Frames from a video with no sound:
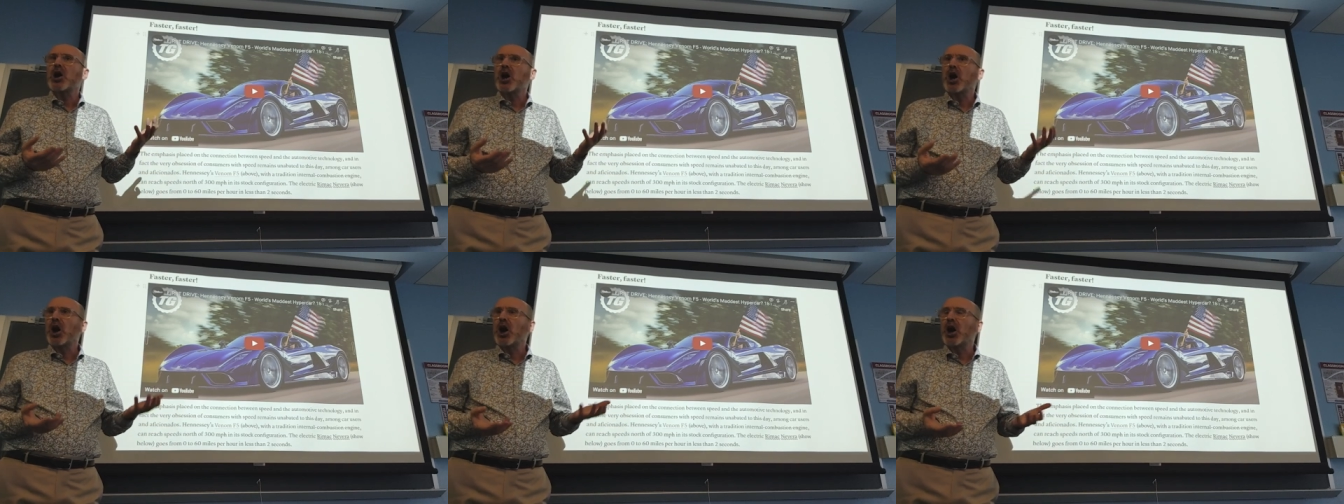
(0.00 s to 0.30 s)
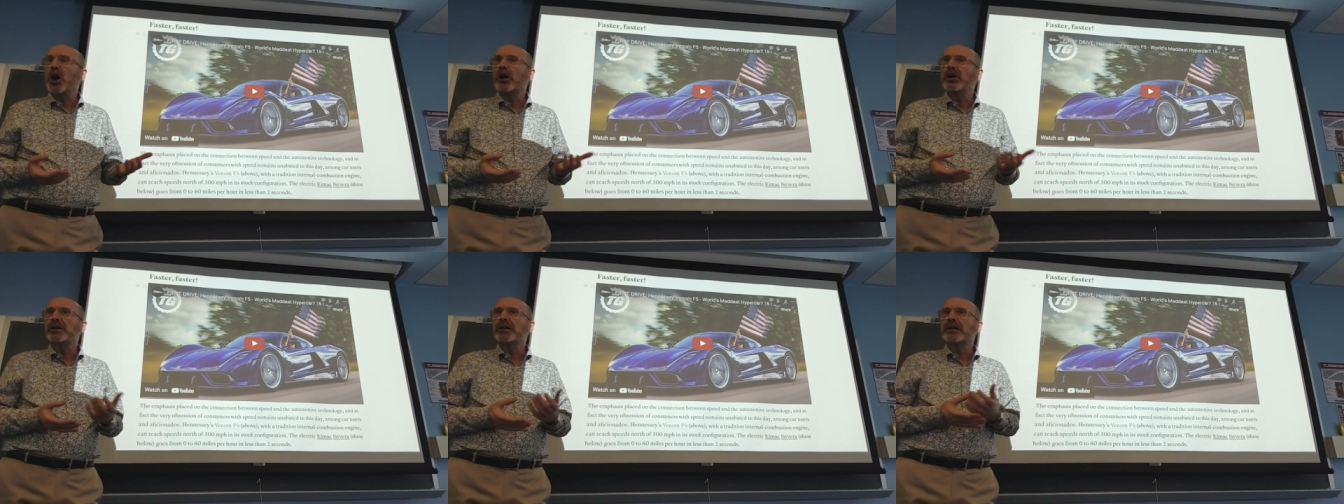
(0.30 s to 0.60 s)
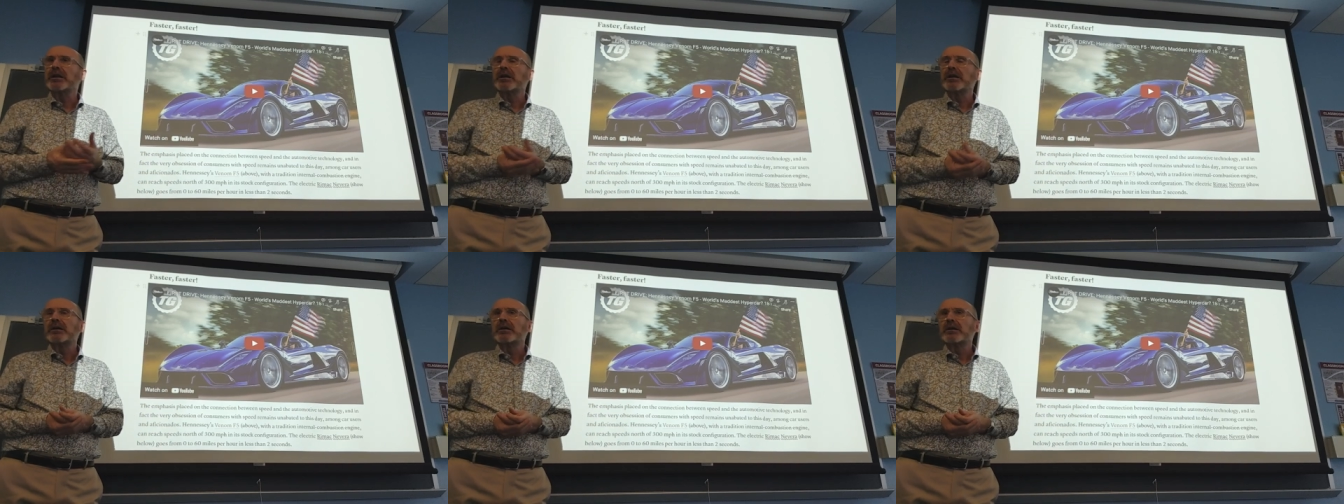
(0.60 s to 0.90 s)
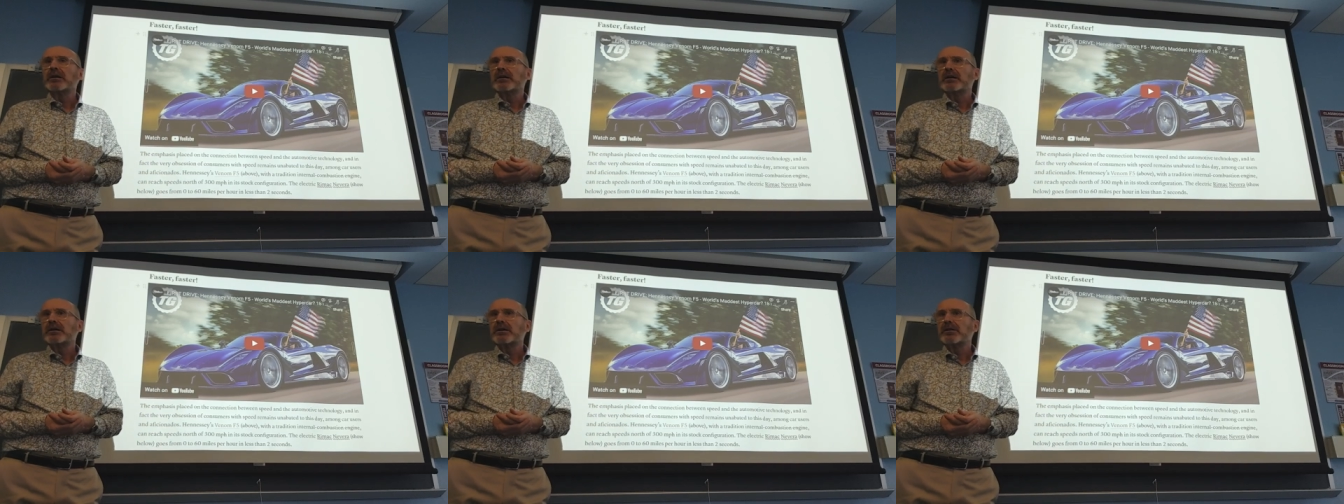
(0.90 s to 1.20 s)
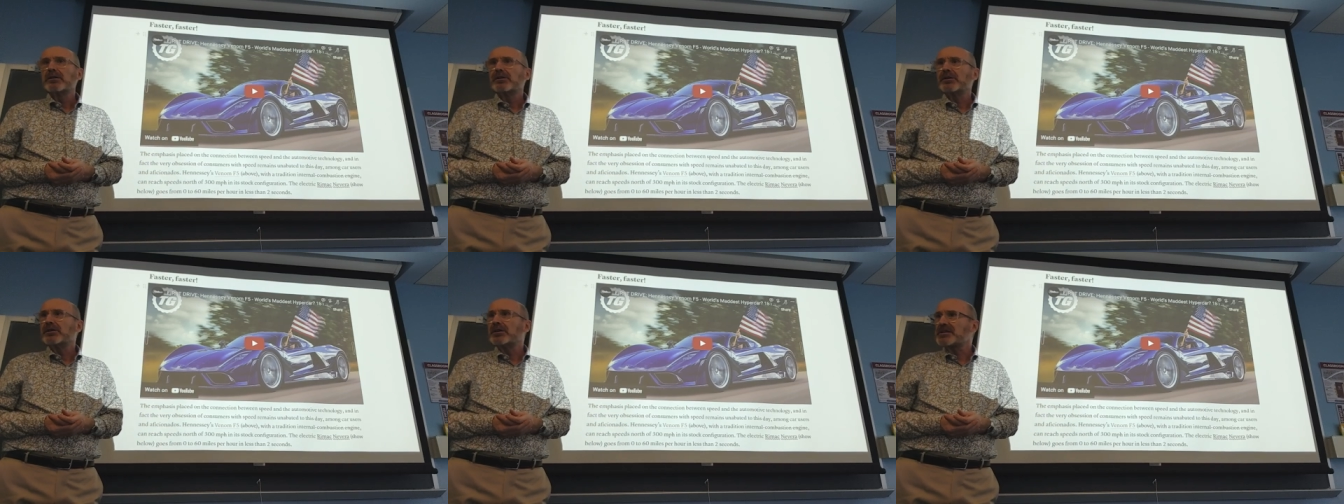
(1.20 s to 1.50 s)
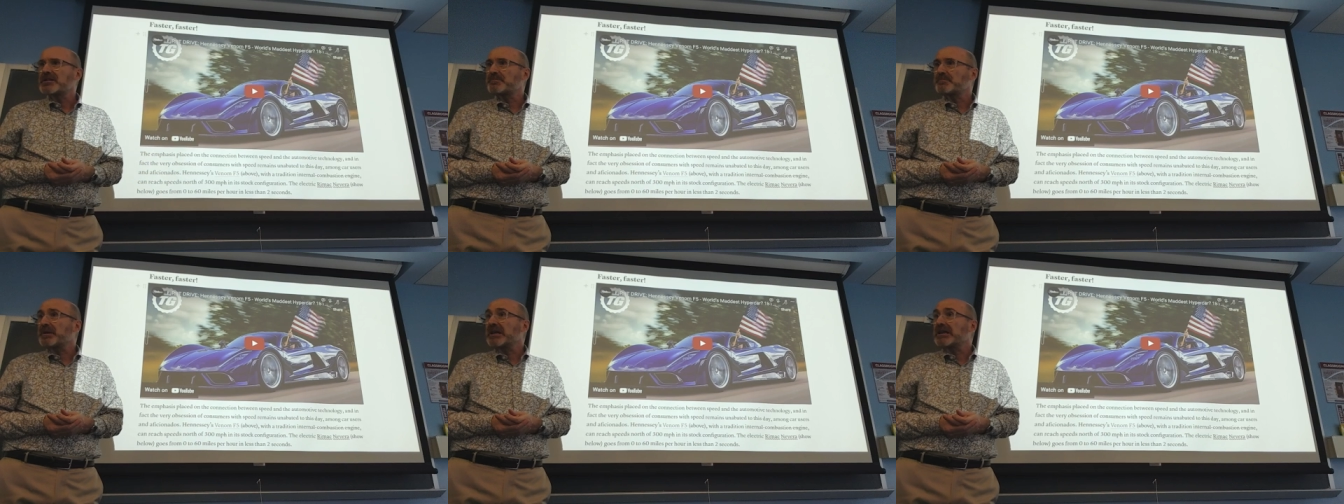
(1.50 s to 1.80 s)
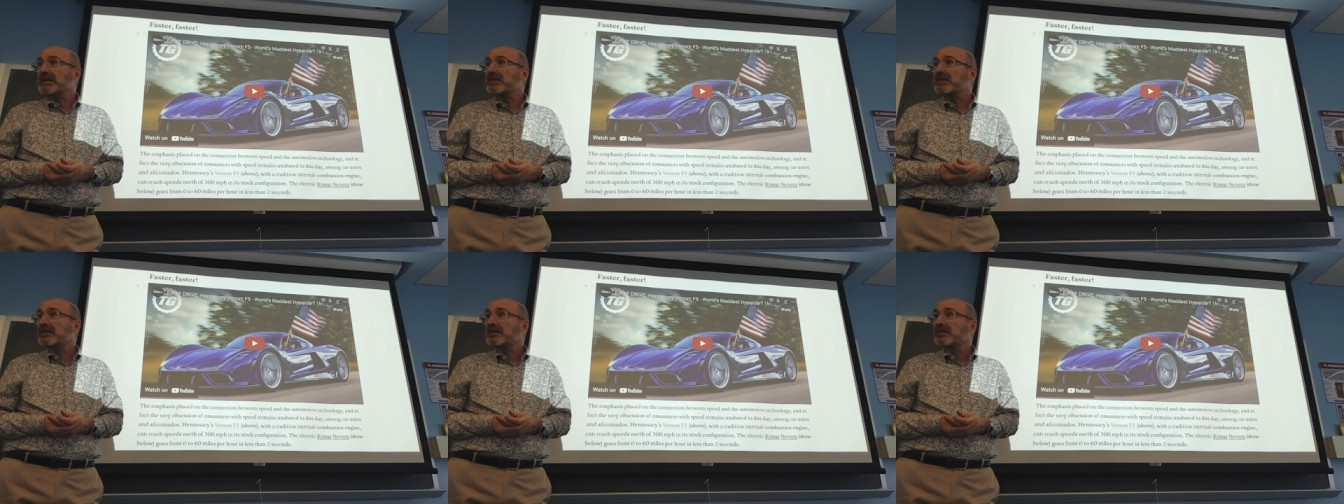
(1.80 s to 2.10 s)
on the
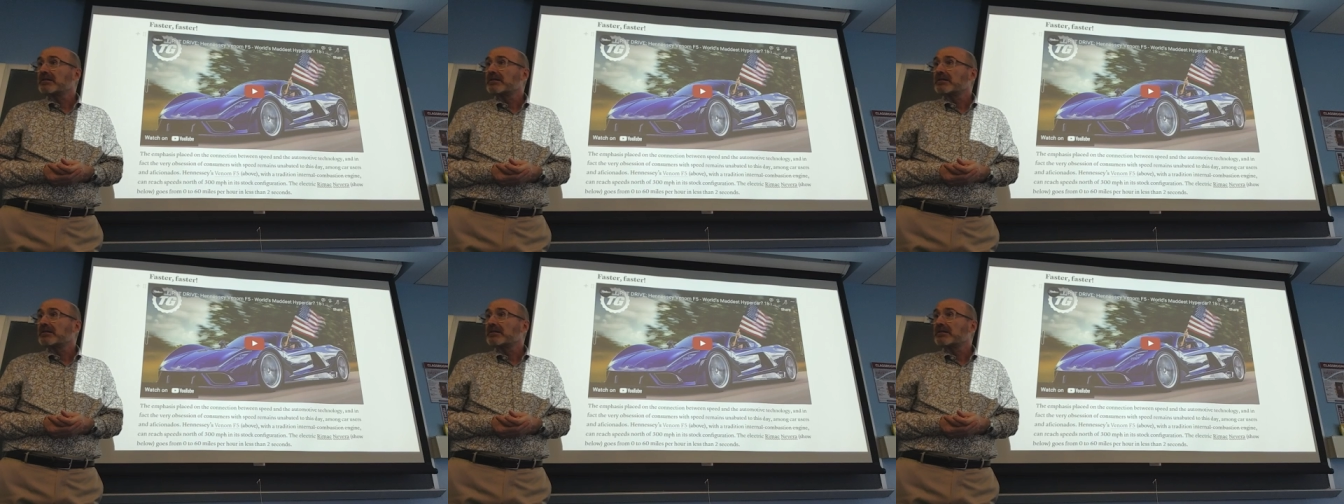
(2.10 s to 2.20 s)
speed.